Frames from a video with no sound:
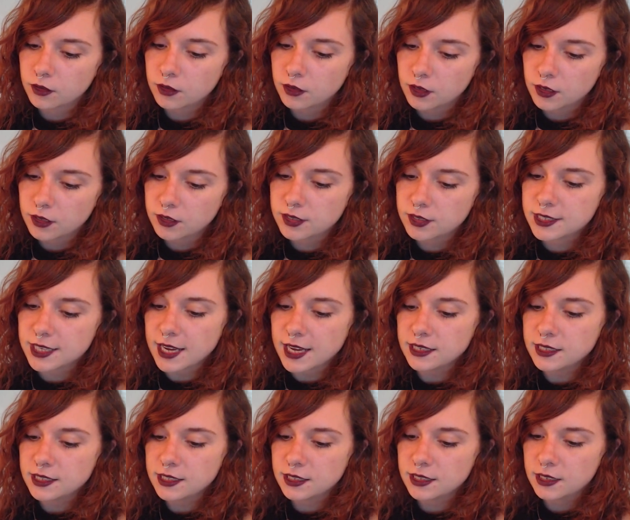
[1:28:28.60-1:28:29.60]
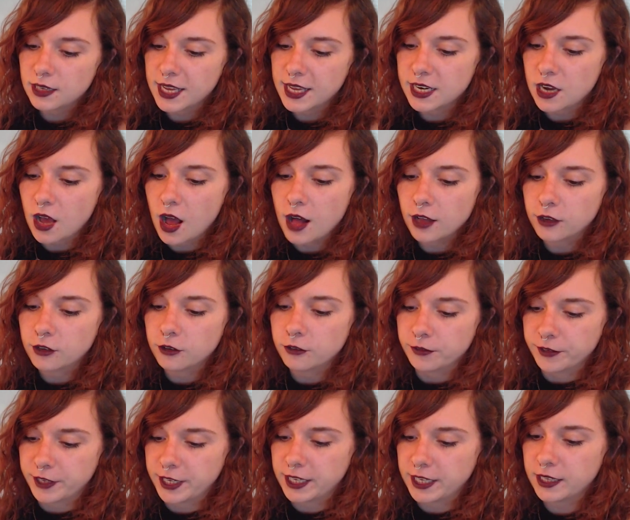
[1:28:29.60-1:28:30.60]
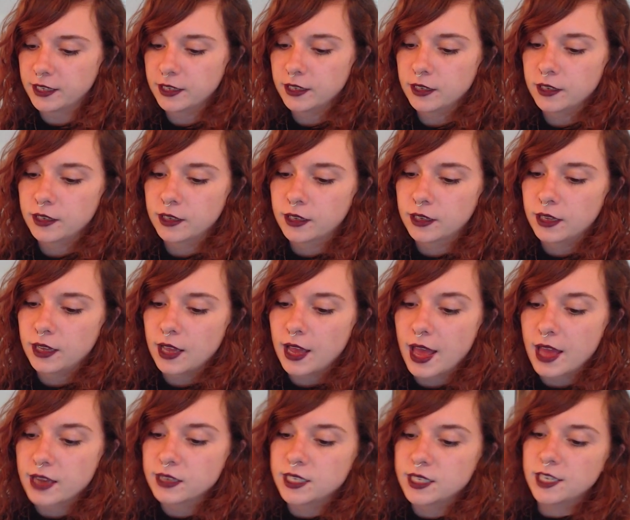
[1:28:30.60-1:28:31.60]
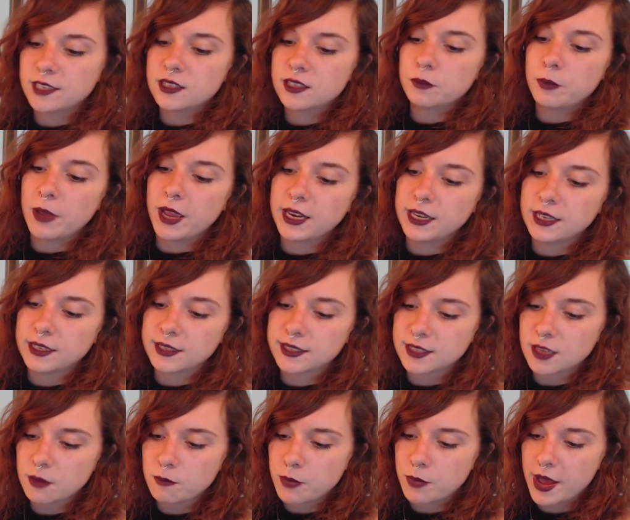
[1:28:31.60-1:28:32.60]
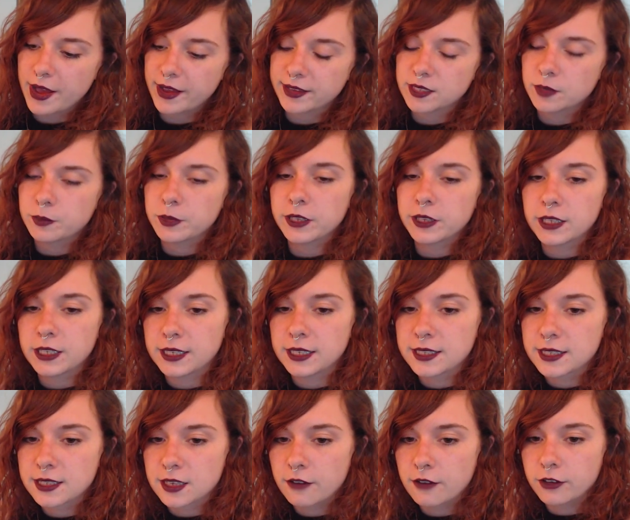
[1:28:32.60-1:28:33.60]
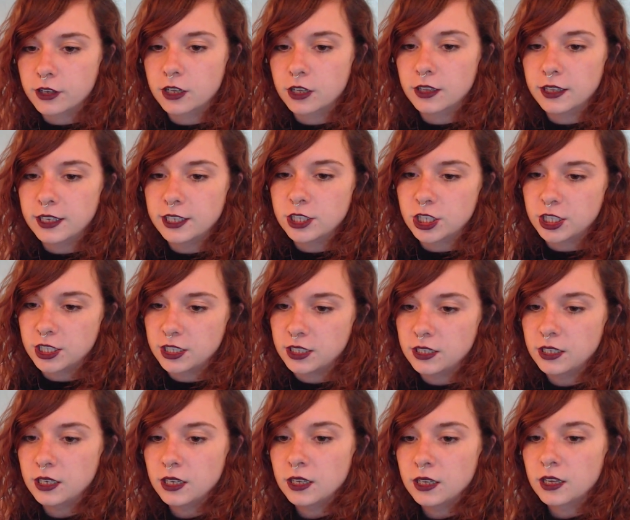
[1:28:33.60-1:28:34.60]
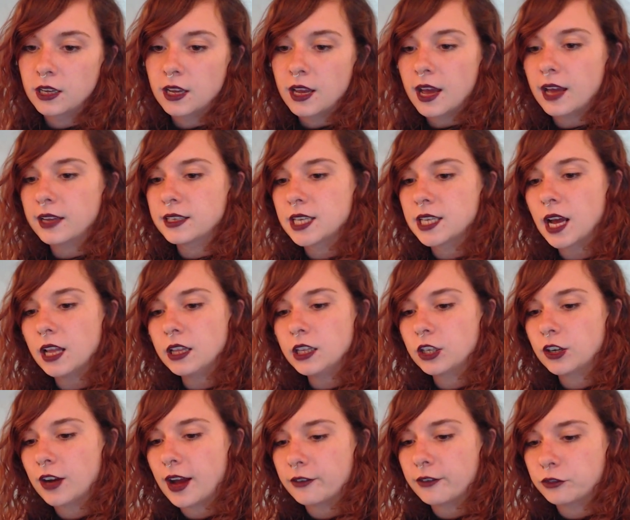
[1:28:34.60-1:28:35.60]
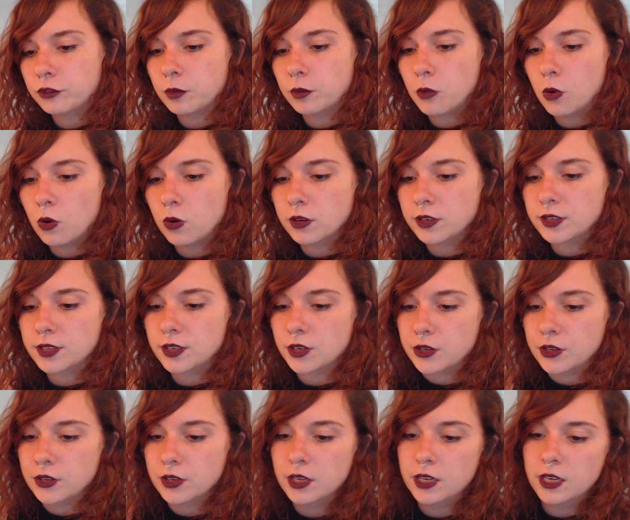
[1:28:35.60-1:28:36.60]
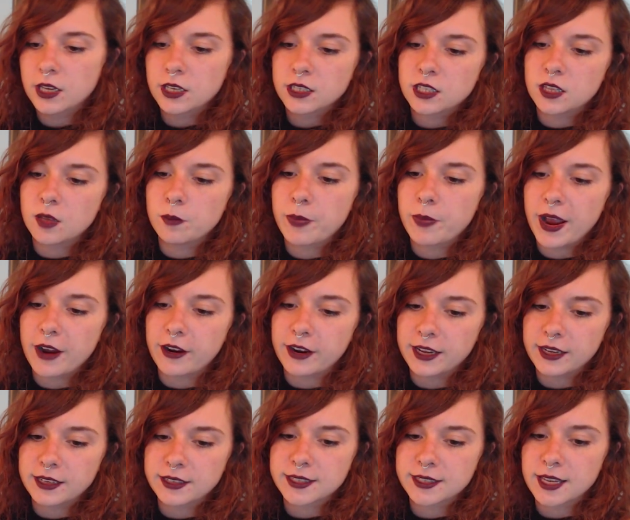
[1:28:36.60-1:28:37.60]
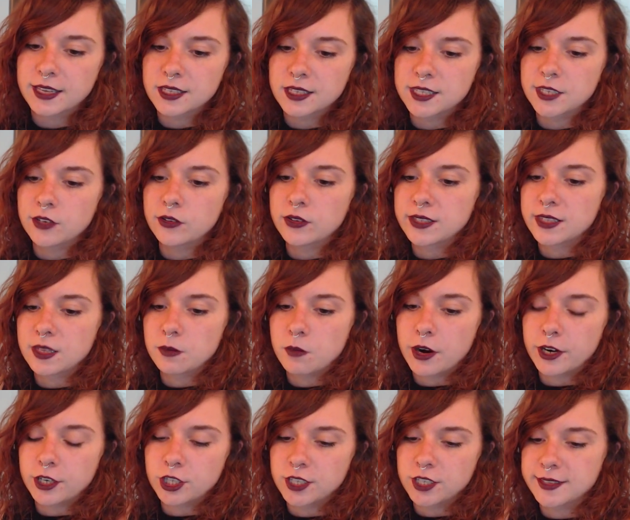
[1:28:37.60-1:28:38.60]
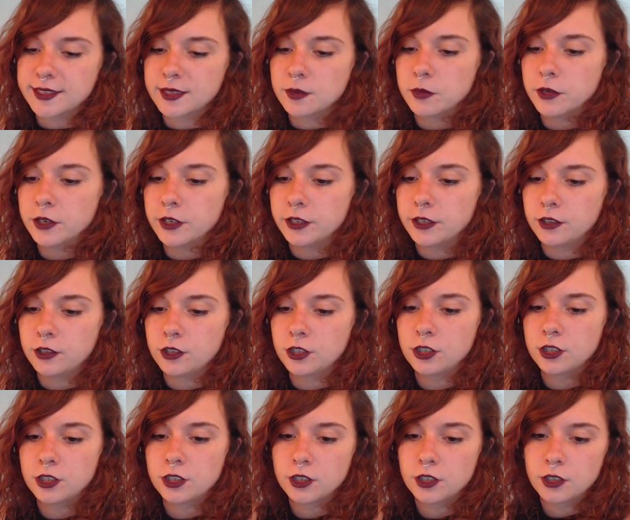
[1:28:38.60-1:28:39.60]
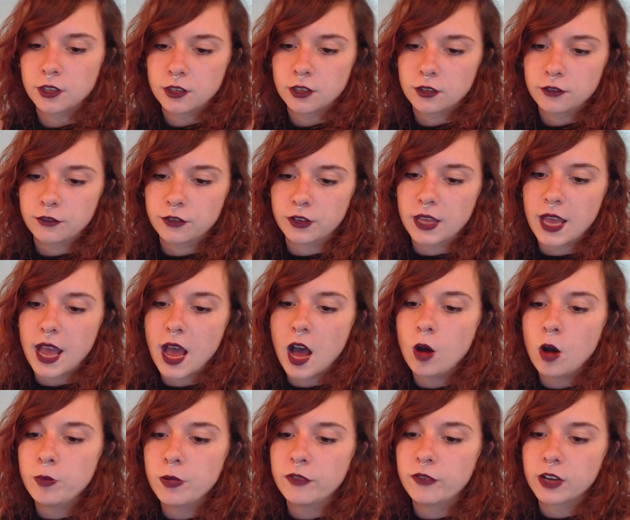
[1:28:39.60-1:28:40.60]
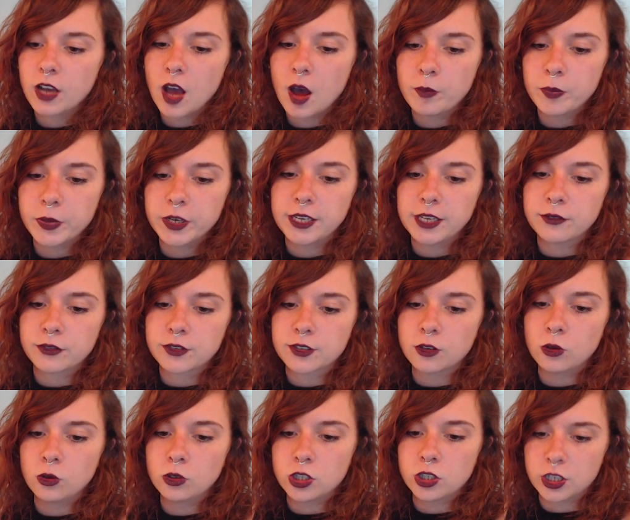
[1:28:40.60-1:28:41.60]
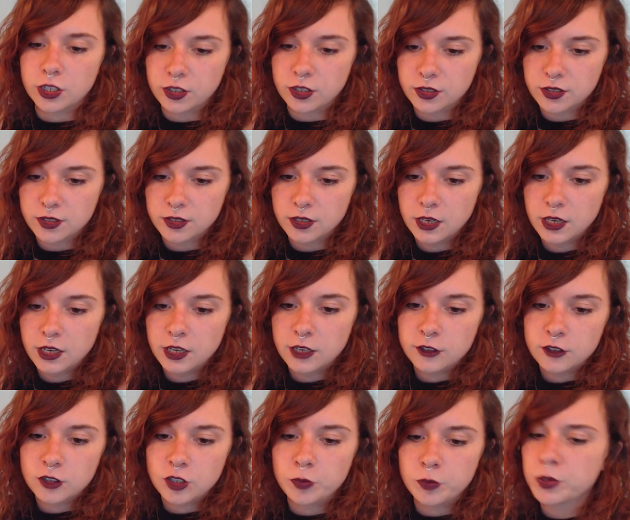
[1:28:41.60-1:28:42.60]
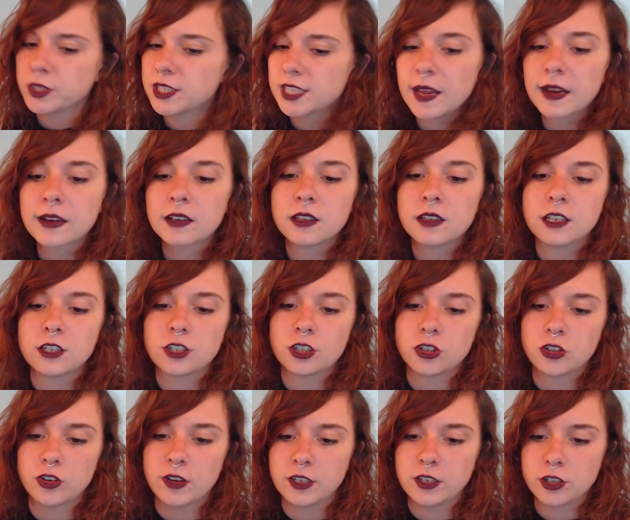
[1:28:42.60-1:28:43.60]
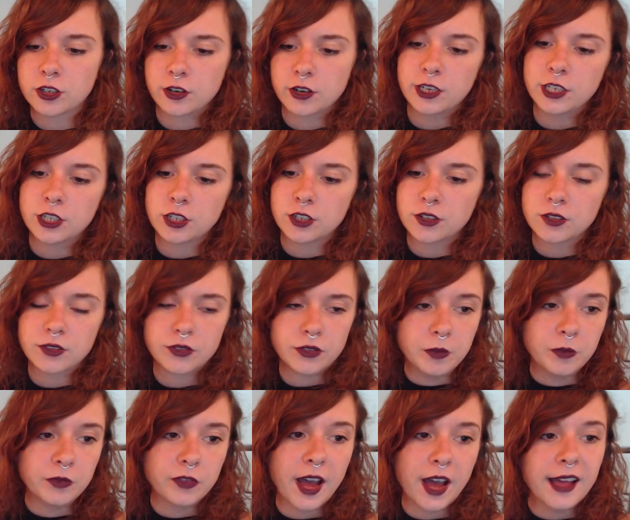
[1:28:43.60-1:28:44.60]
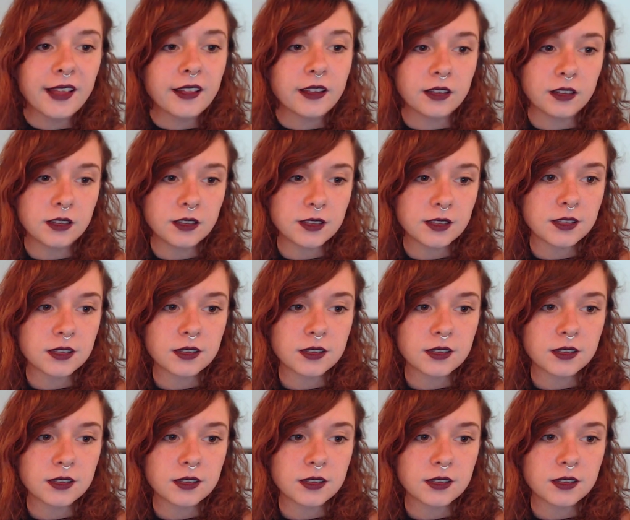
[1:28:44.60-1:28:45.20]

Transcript: Stent and Ogilvy, anticipating some possibilities of a collision, had telegraphed from Horsell to the barracks as soon as the Martians emerged, for the help of a company of soldiers, to protect these strange creatures from violence.